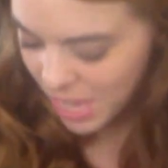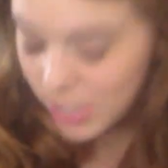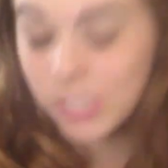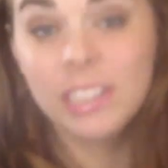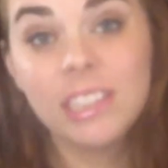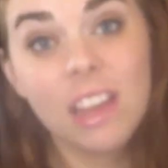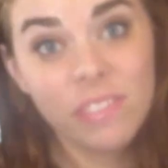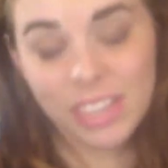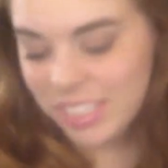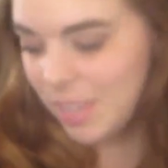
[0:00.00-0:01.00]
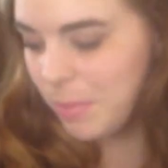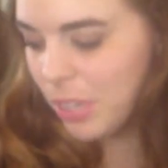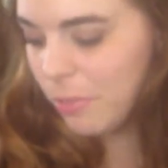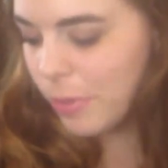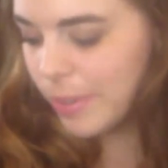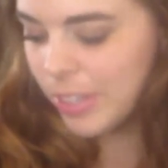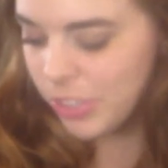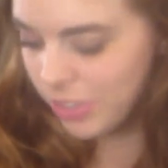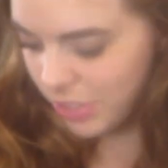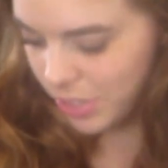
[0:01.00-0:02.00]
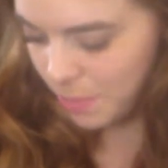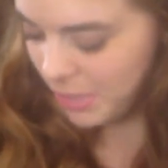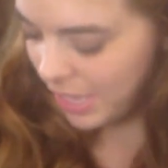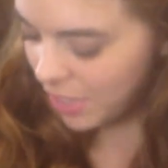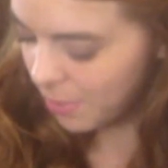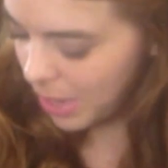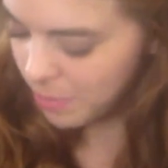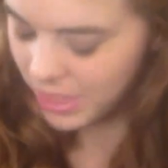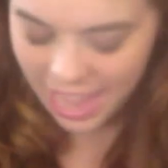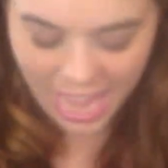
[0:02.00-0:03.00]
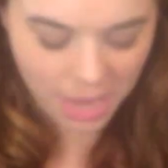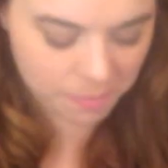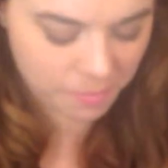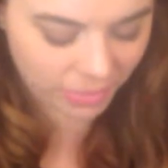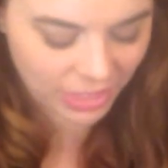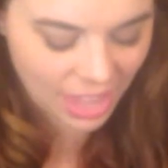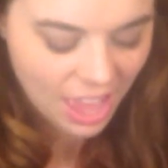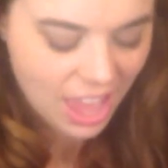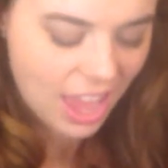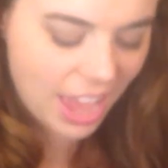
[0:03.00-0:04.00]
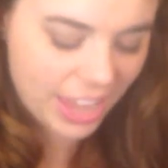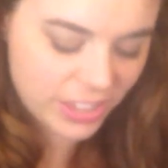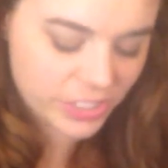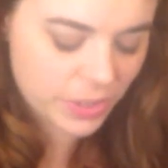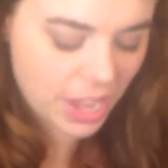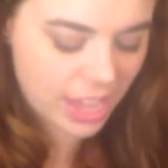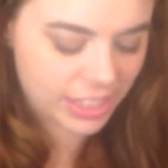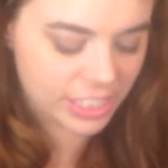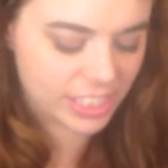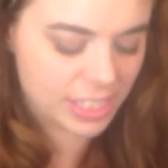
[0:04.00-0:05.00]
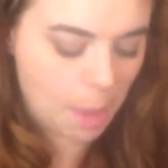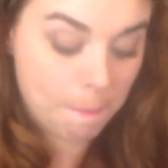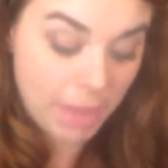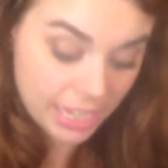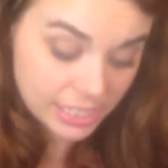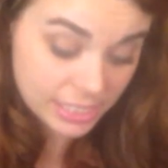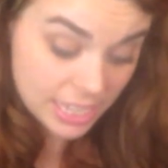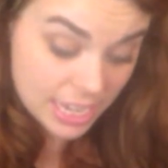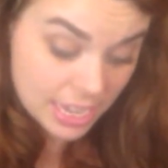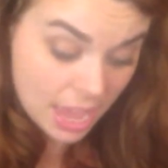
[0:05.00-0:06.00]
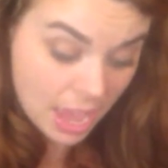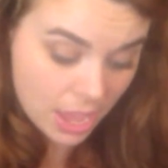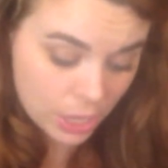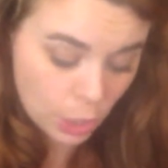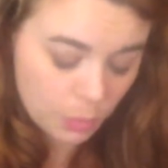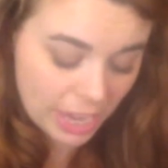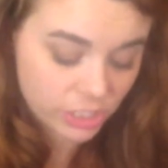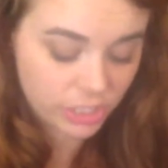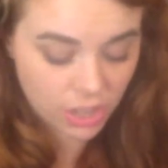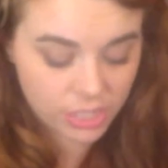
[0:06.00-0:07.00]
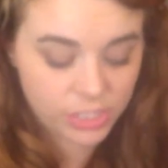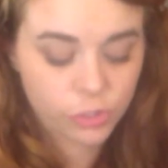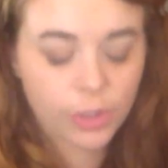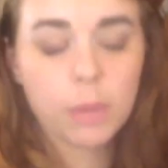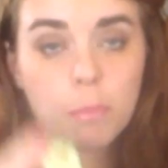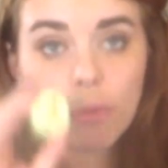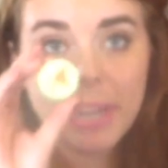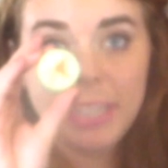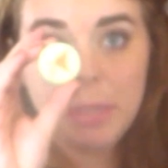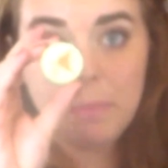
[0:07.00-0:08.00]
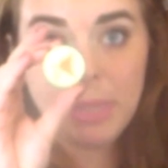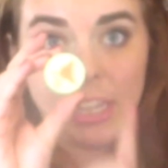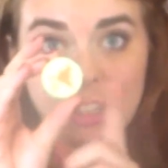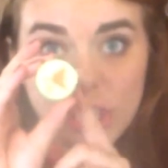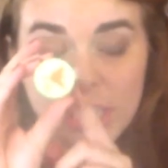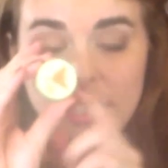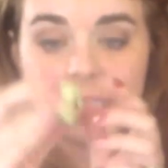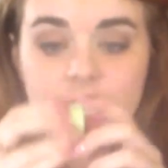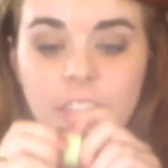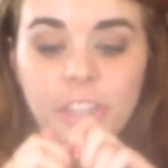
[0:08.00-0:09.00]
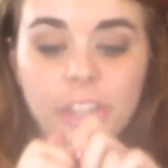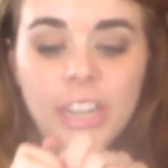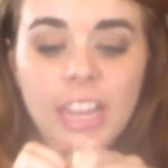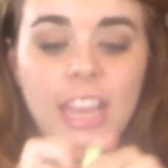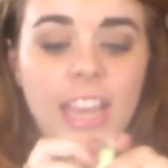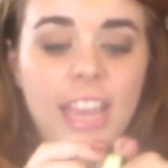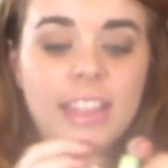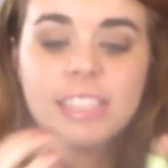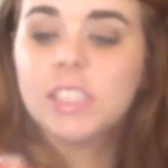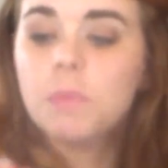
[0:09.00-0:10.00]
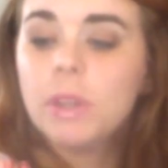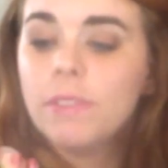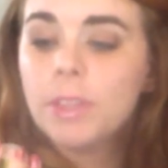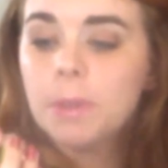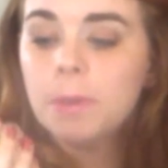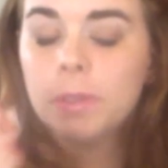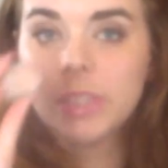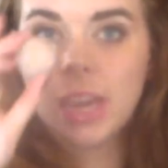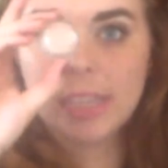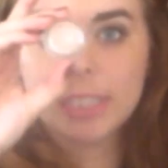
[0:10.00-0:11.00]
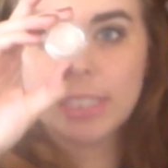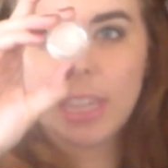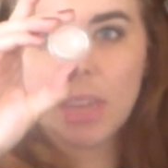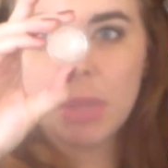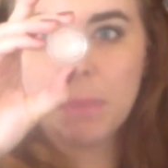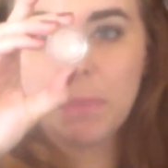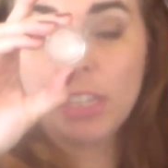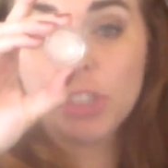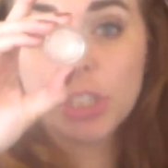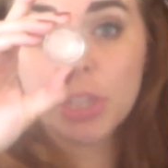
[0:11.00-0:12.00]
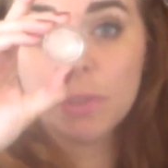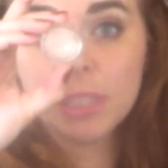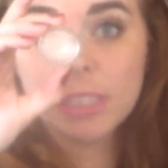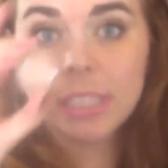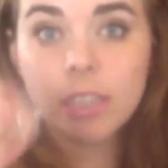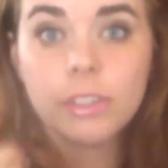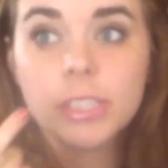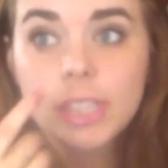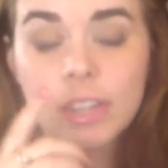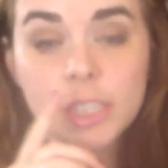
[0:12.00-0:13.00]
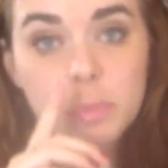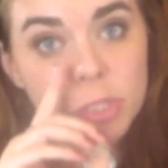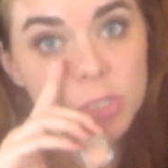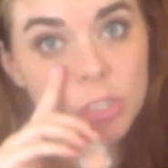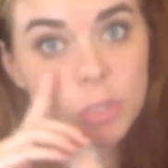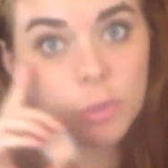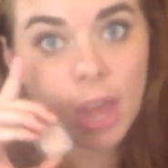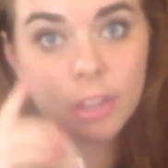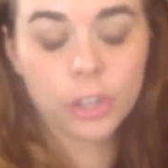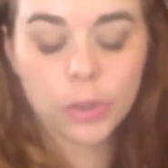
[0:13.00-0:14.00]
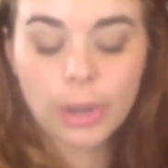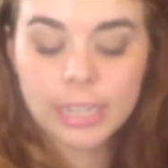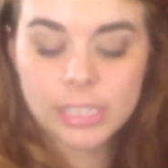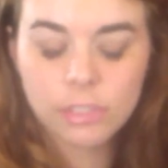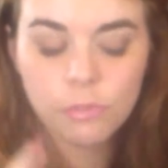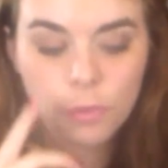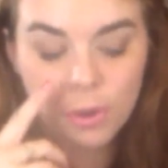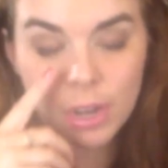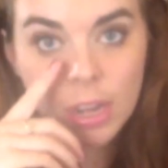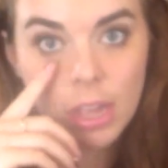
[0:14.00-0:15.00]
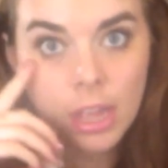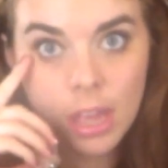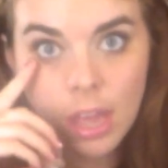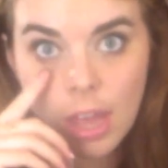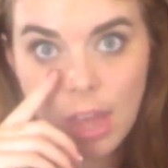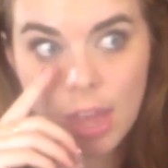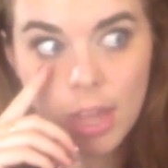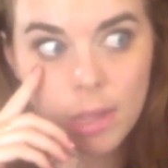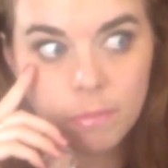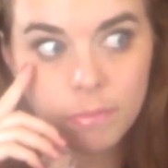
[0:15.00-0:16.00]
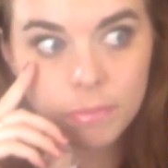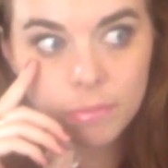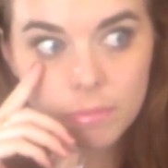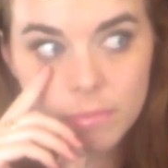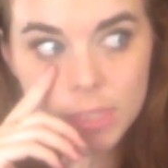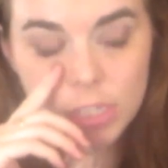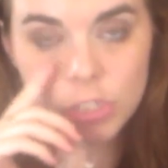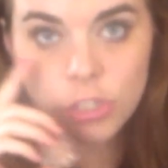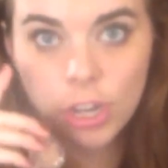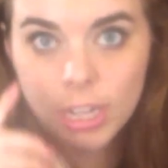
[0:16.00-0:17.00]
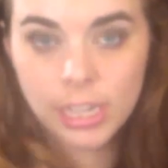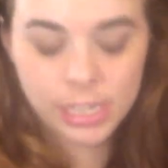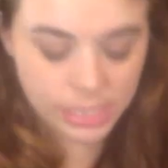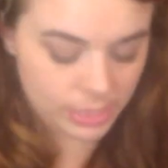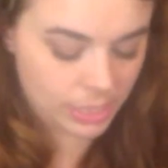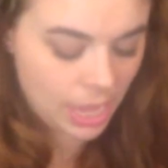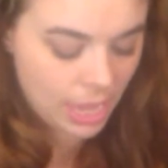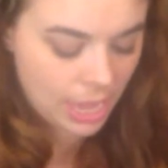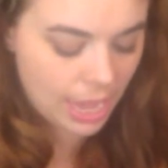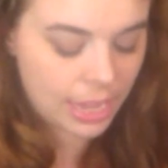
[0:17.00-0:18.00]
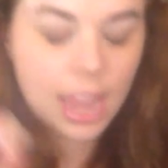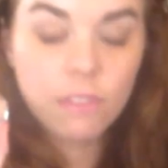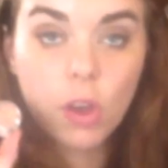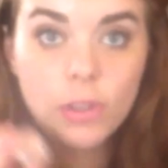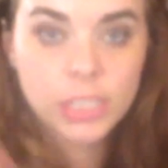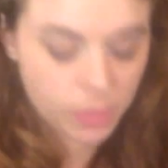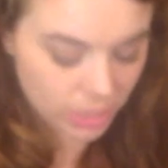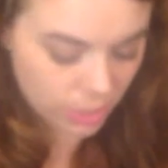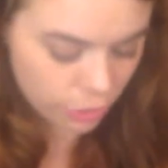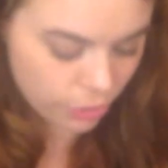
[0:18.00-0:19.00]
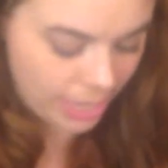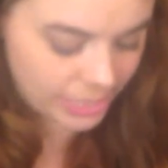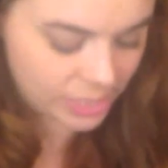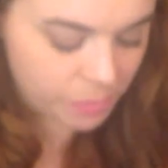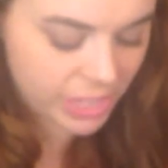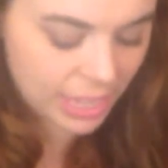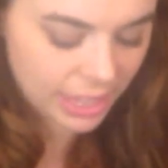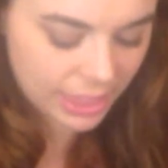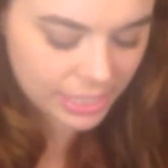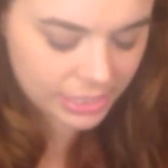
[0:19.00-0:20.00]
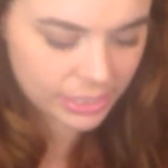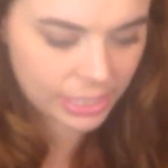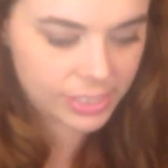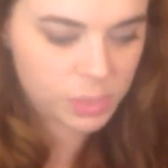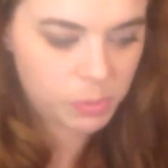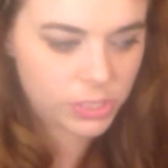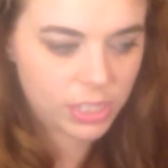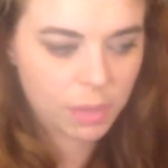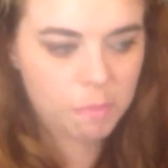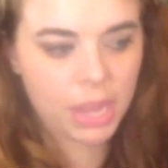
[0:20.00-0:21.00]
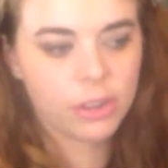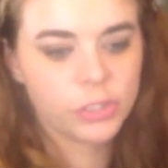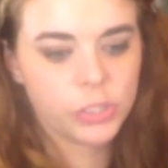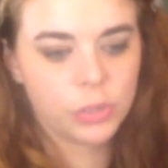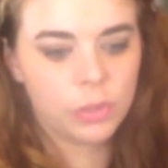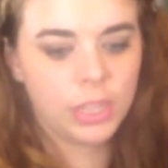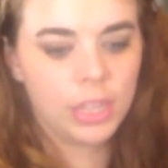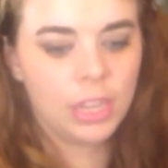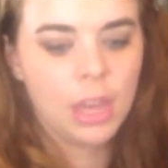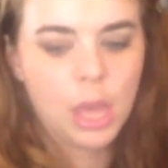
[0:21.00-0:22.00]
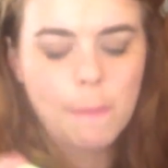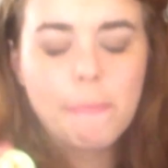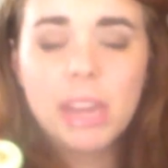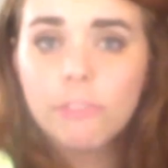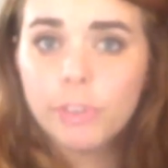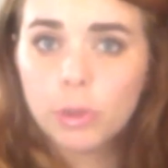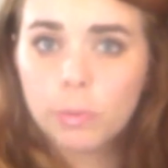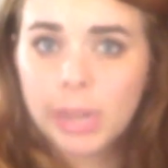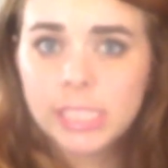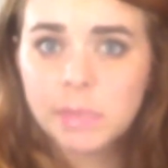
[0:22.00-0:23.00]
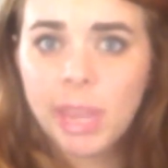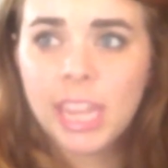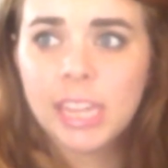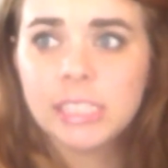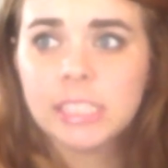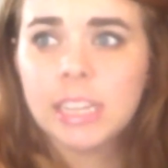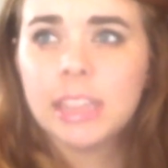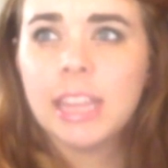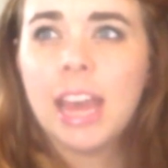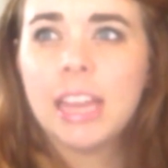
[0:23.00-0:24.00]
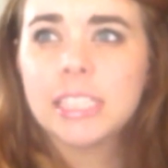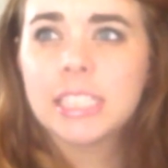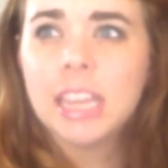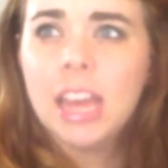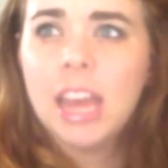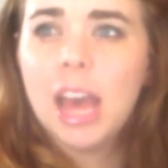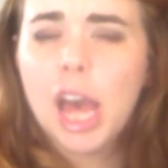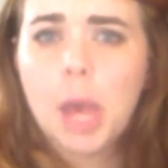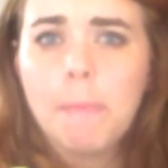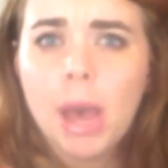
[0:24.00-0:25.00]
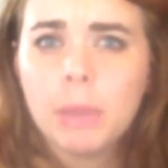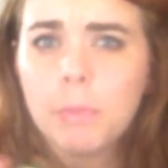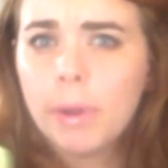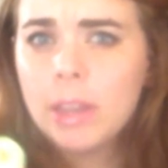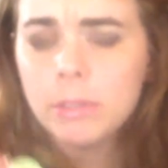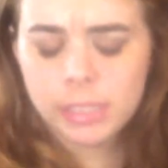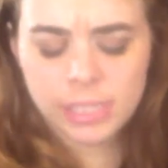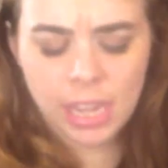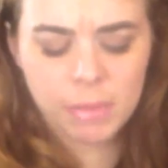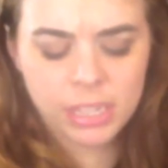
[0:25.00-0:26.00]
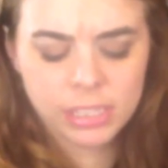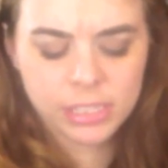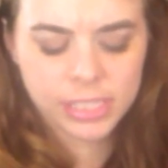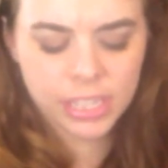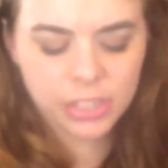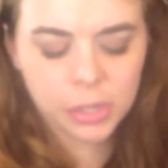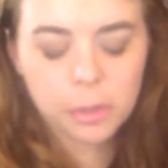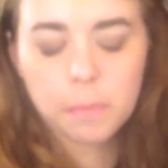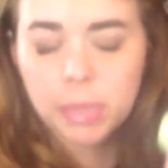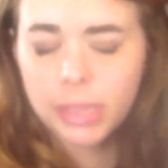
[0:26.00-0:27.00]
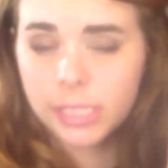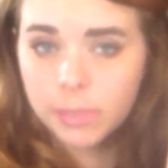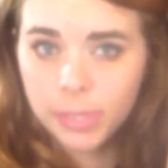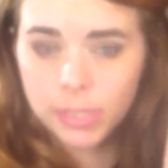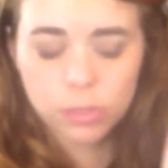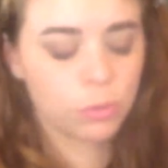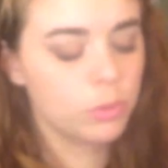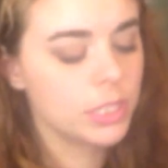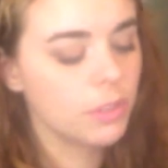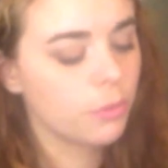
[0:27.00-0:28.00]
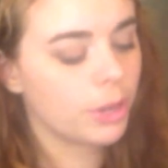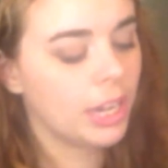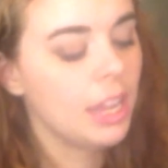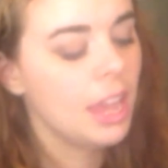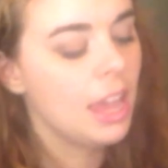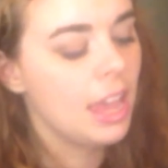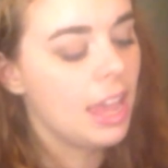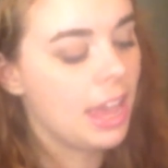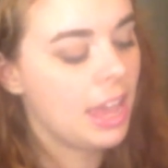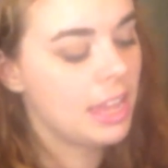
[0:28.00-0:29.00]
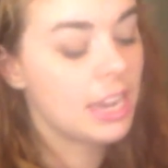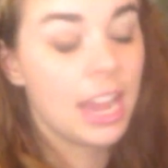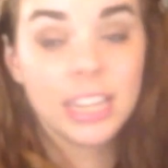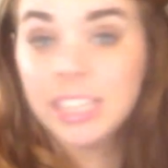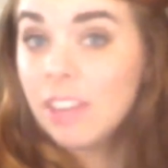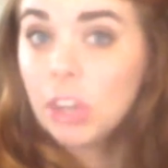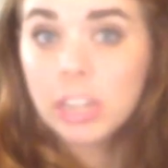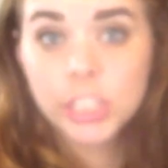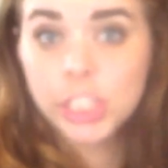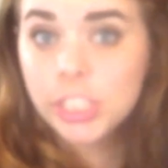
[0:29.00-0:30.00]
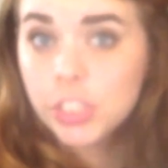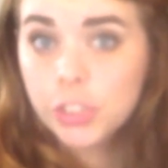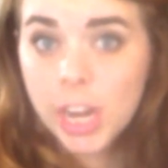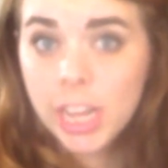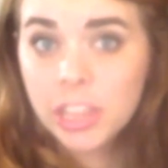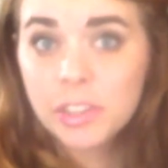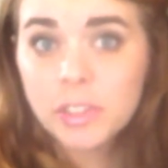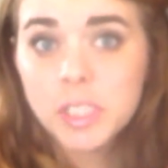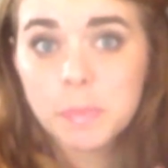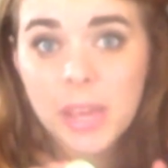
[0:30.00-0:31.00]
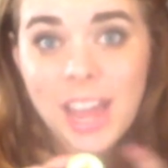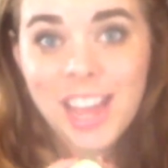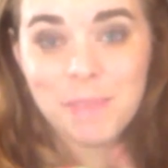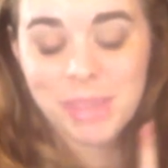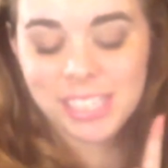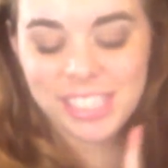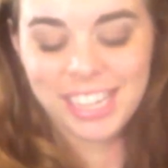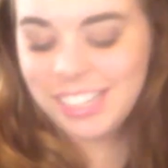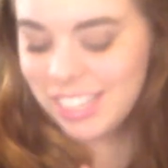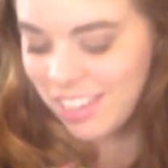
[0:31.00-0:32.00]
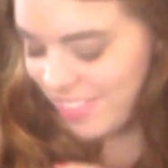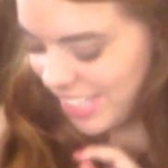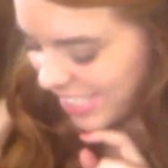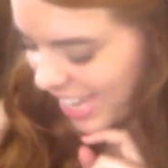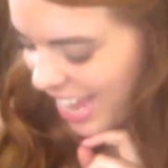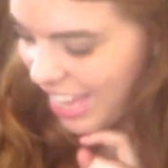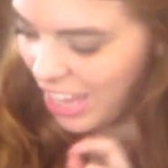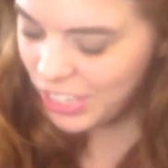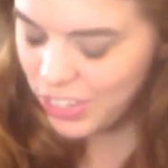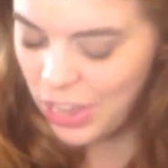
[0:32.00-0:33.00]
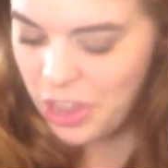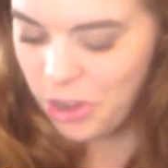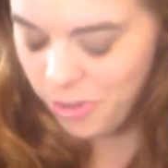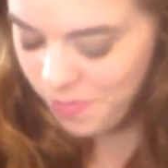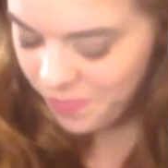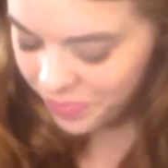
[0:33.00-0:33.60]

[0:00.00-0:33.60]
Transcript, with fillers: So I love this. I'm looking forward to, to playing around with that. I also got this Pixi uh, Correction Concentrate Brightening Peach Concealer, and this is one of those uh, salmon peachy tone concealers that are supposed to do color correcting for um, darkness, and I've always wanted to try something like this. It's supposed to compare to the Benefit Erase Paste in that uh, Bobbi Brown Salmon Concealer, but this one is cruelty free, and I never got a chance to try those, but I'm excited to give this guy a go.